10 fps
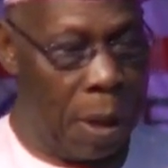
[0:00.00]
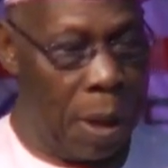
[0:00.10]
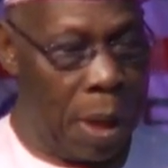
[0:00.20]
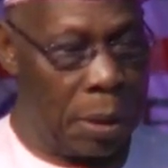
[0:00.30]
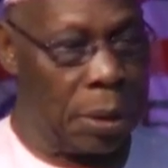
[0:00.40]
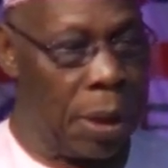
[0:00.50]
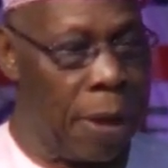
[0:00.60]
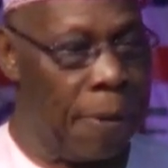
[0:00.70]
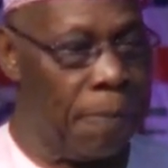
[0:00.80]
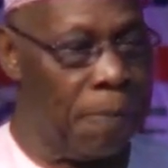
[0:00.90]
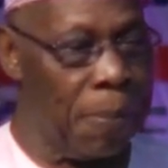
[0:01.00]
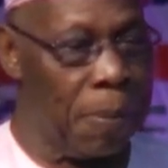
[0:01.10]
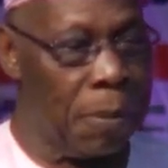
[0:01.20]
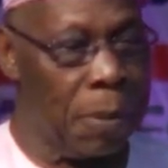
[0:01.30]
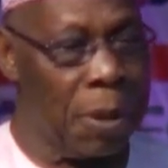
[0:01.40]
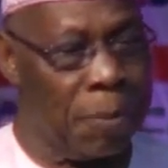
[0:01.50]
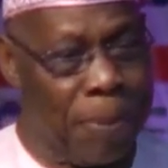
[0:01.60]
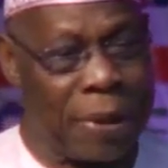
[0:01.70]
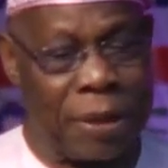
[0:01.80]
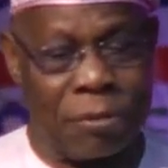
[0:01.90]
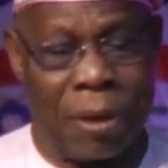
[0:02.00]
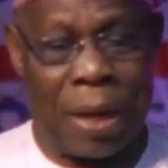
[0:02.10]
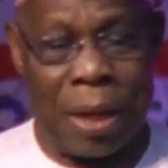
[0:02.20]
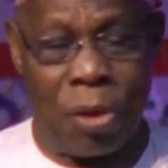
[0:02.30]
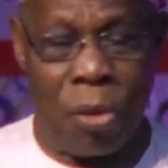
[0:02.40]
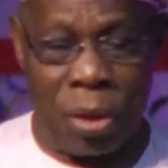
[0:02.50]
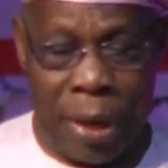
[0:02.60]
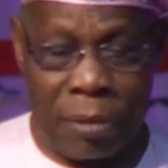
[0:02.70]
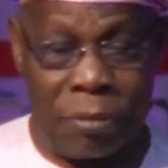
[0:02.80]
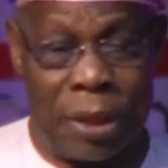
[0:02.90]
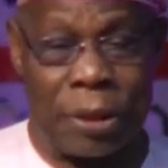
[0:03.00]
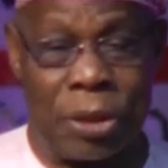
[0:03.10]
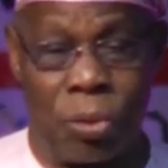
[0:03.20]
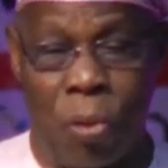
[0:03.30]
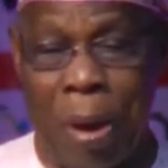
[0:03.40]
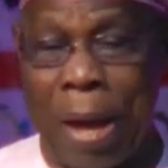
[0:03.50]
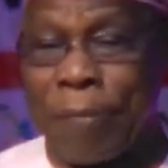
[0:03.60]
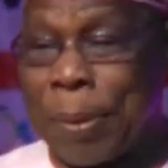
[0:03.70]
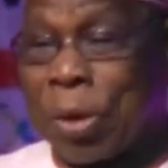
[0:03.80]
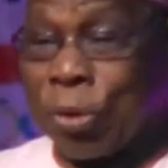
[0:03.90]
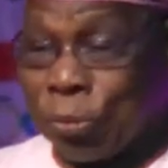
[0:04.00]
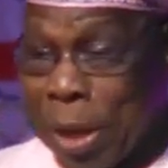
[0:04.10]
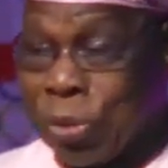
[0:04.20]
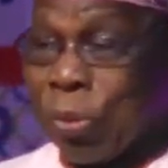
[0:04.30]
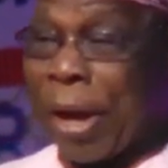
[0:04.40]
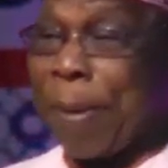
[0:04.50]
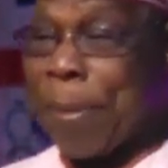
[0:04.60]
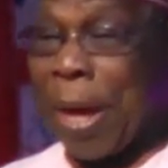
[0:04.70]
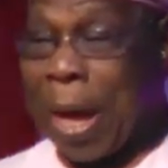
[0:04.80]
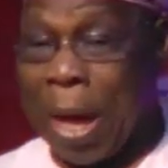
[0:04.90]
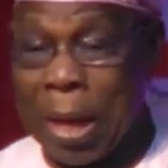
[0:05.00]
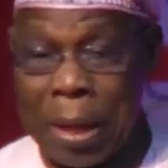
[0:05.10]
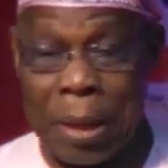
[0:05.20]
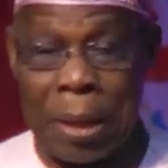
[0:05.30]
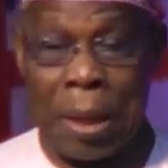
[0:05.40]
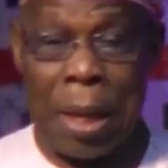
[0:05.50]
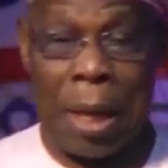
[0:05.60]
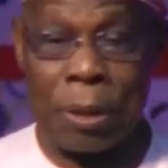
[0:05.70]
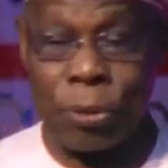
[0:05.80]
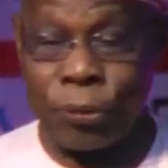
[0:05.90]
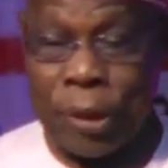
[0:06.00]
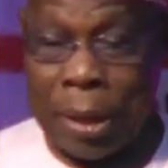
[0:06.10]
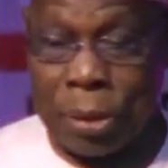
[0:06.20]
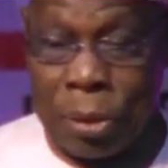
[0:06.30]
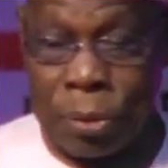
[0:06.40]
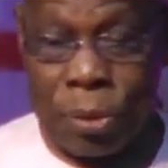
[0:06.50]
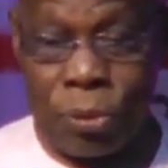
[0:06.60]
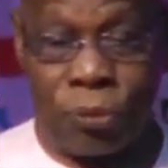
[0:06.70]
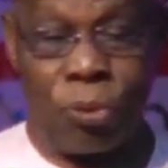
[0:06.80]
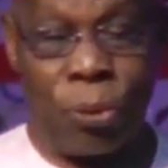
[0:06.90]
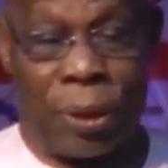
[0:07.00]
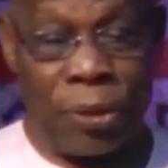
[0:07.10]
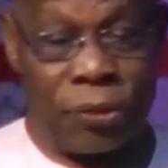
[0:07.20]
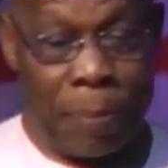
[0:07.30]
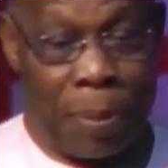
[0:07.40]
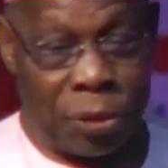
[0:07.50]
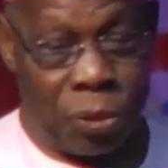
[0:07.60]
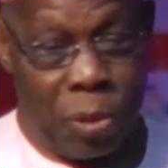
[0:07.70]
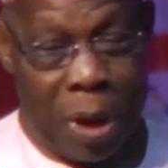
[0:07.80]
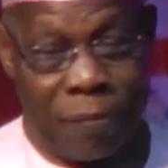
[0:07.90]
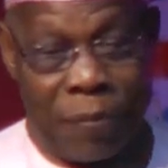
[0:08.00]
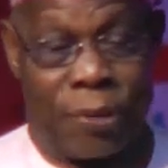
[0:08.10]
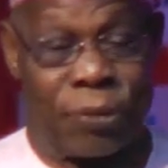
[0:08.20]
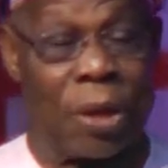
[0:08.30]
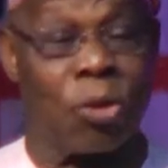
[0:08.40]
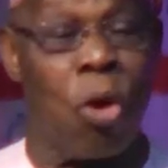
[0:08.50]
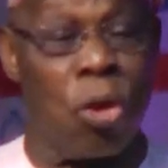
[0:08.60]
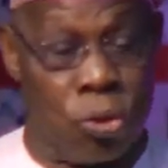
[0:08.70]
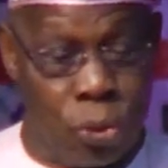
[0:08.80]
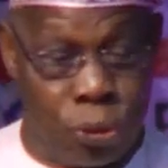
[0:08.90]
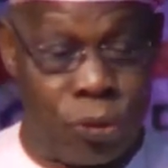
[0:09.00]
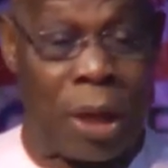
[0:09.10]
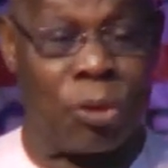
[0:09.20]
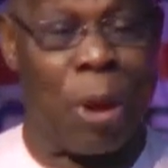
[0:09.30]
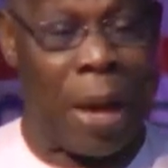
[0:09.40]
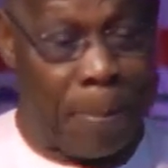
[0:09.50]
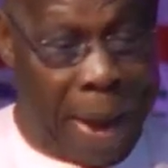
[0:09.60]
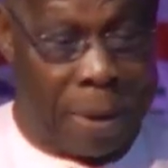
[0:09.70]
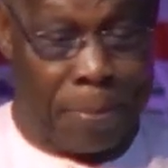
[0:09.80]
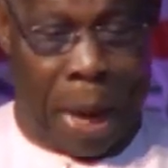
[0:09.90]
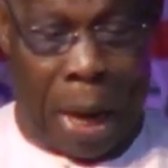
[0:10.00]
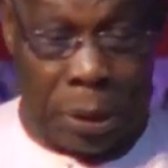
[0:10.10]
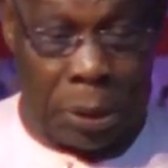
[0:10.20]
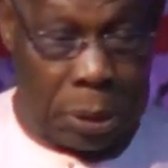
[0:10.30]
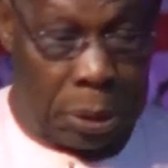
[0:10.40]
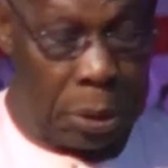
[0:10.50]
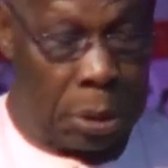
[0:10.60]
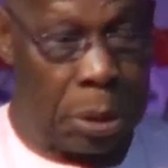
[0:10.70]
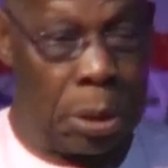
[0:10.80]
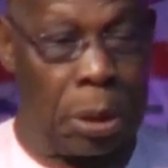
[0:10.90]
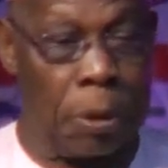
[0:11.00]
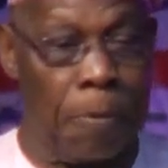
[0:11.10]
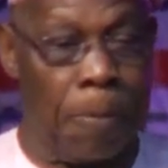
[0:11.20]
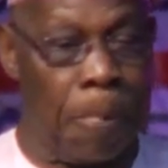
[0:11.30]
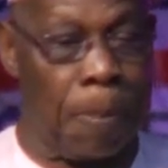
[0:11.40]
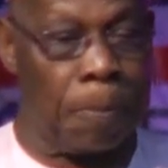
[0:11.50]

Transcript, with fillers: and um, particularly congratulating your wife because when you came here and you said all those good things about your wife, I said, God knows that you are a bad man.